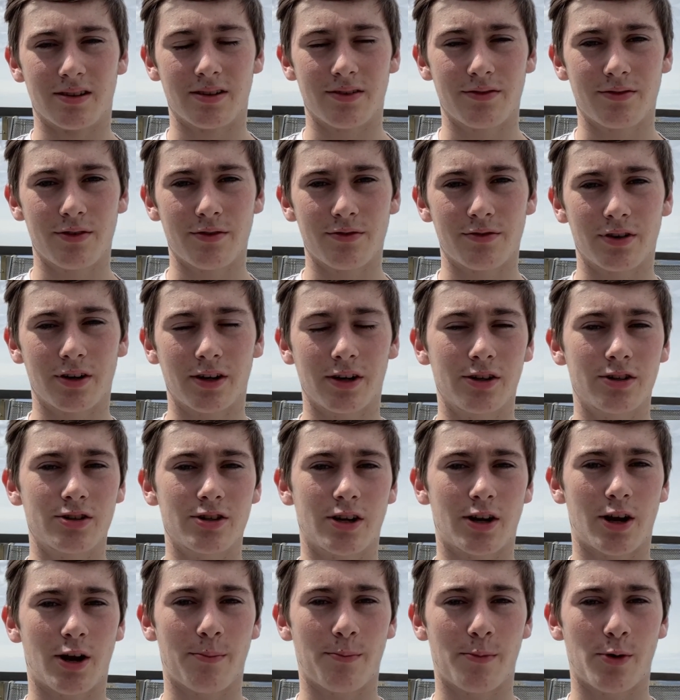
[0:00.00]
Feel free to
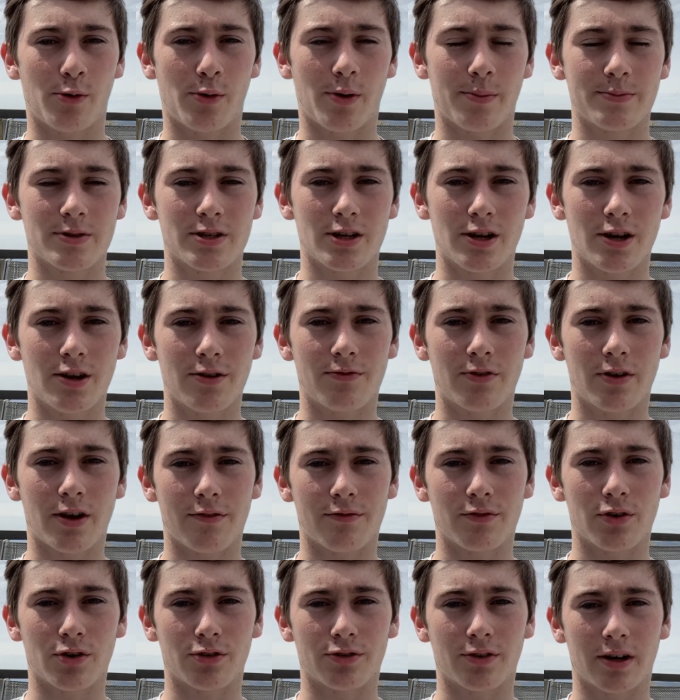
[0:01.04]
check out my website if you
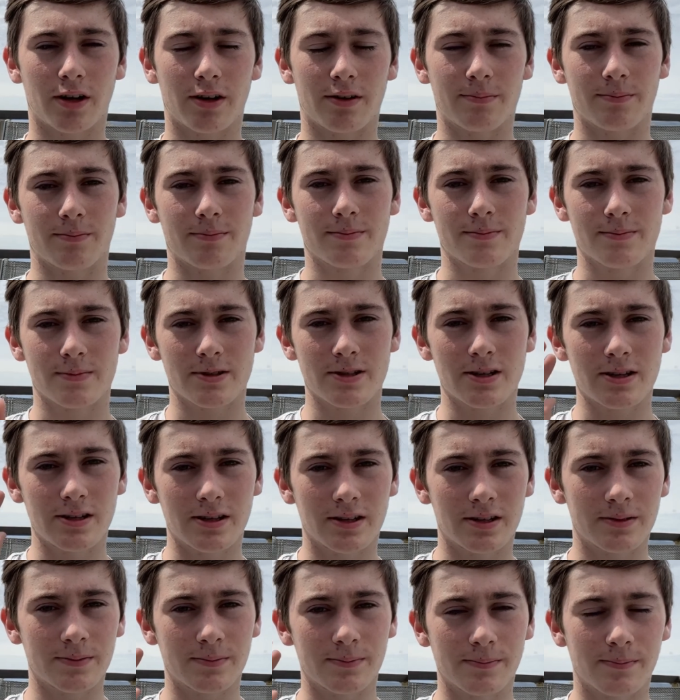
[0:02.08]
haven't already. See
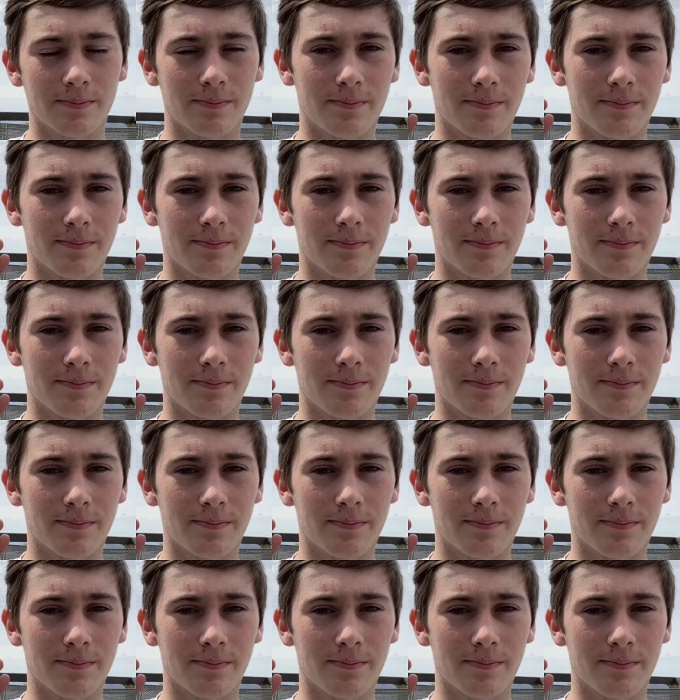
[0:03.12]
ya.